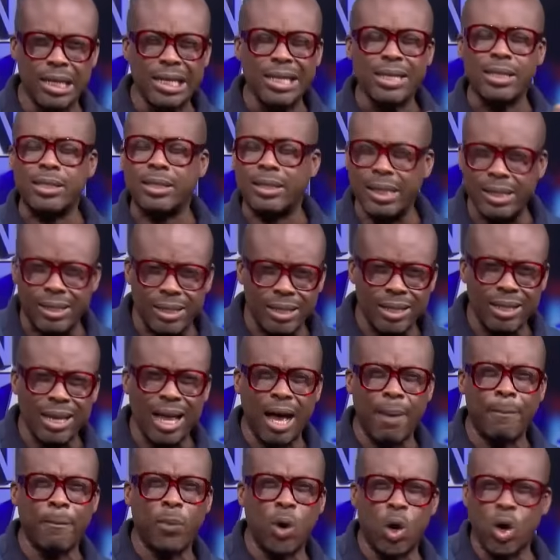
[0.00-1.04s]
sitting
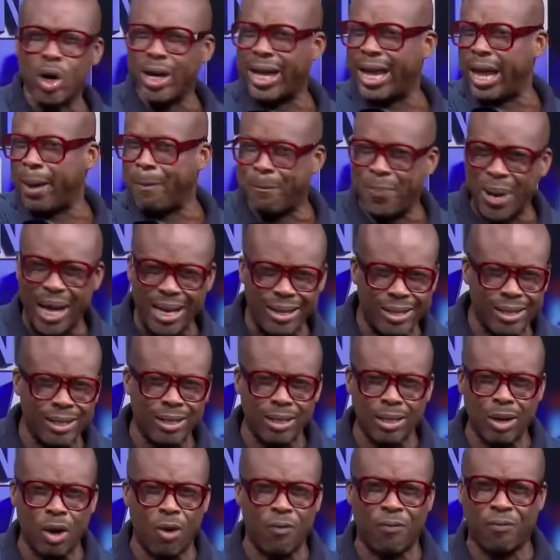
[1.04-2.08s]
among a
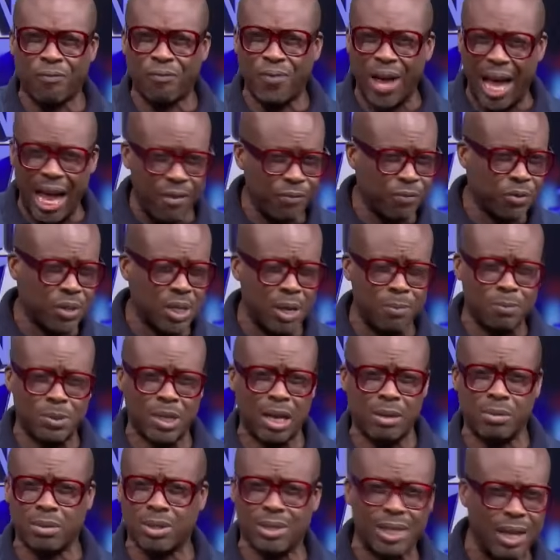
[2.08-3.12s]
panel of 5,
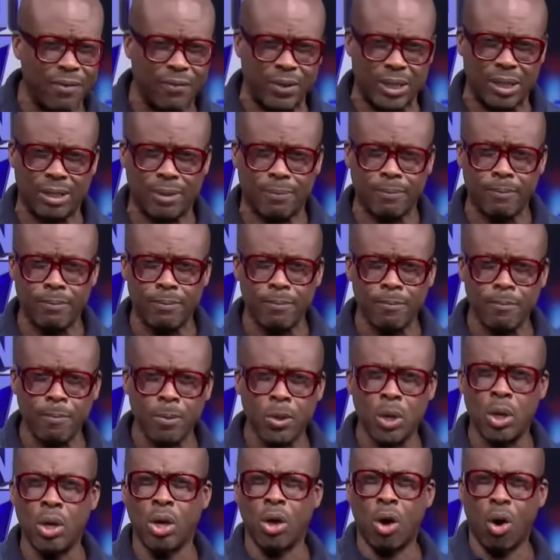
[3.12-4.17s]
sometimes 7,
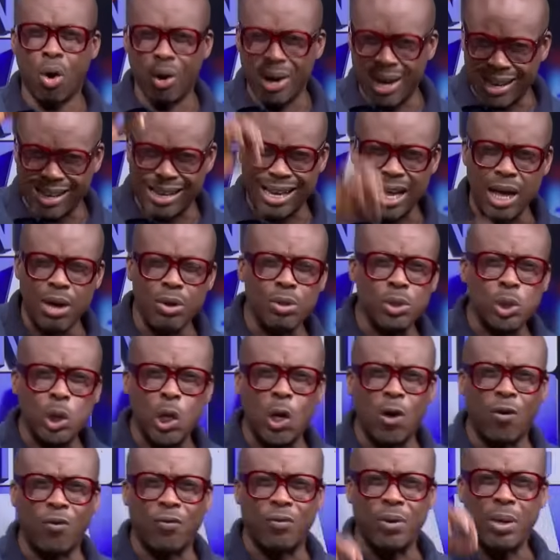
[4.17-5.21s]
on account
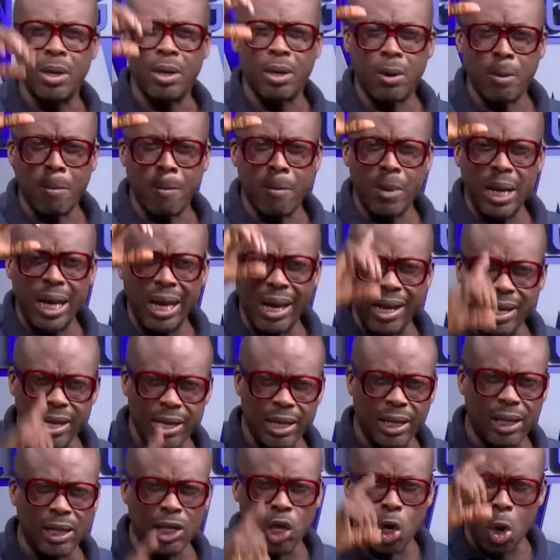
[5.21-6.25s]
of
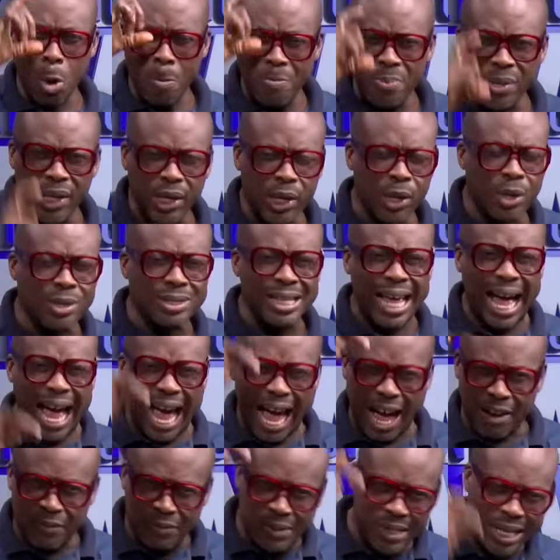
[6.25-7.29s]
legal opinions I
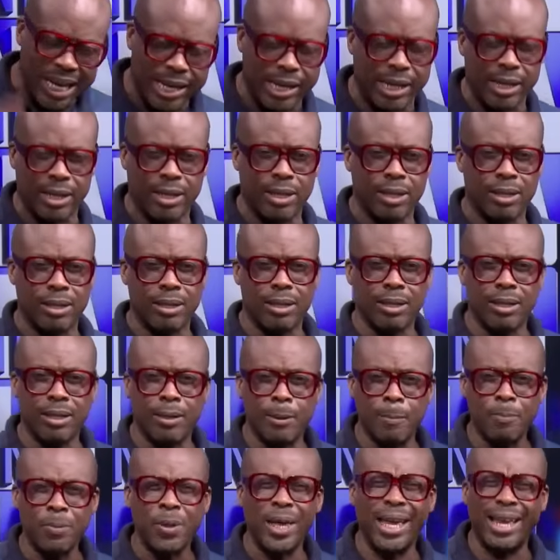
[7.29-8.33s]
have taken
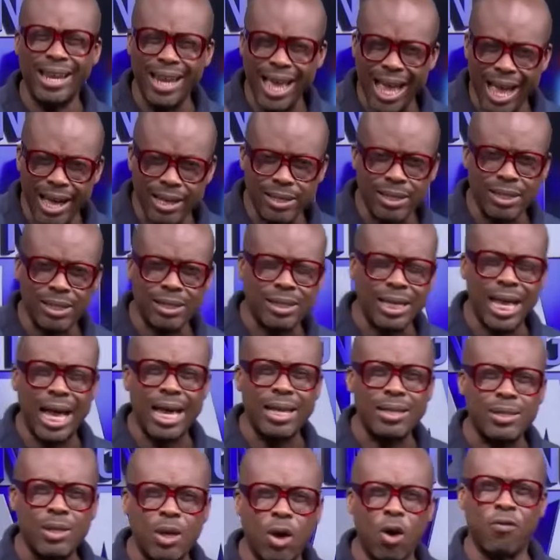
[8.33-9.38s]
in
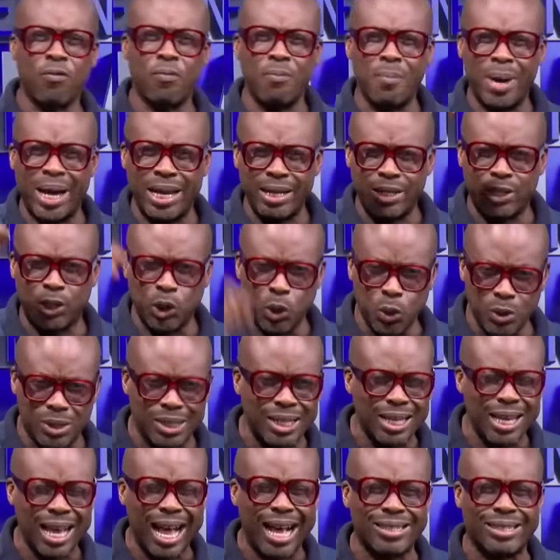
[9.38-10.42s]
exercise of my
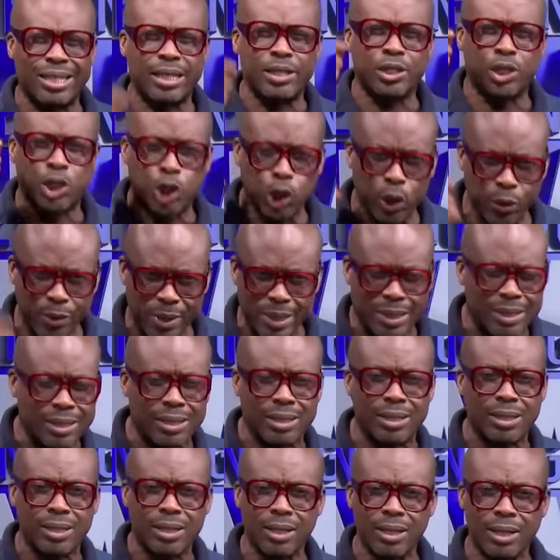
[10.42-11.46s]
duty as a
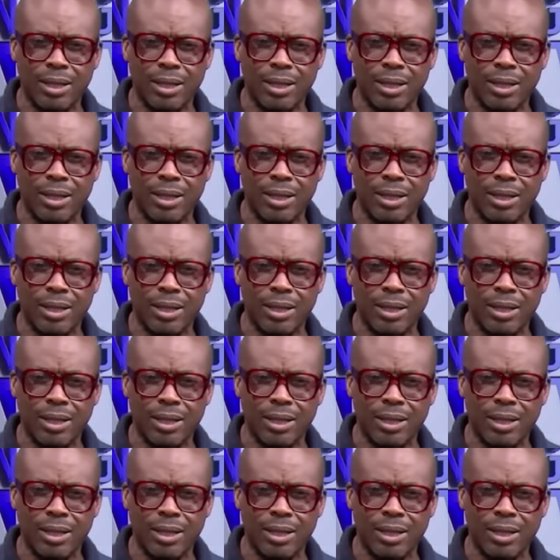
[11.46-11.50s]
jurist.